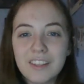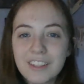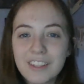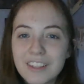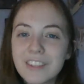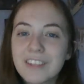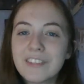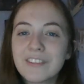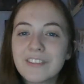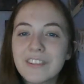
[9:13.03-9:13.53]
Like,
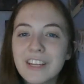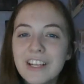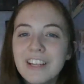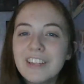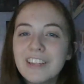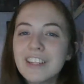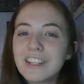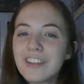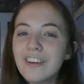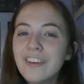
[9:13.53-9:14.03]

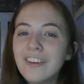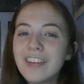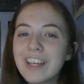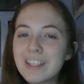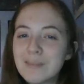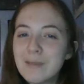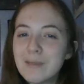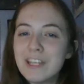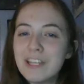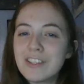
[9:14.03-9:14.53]
they've got an
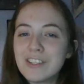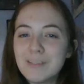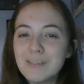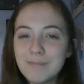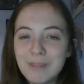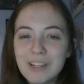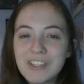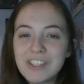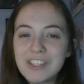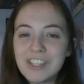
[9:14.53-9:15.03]
animation
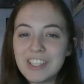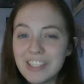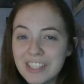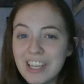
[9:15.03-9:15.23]
budget,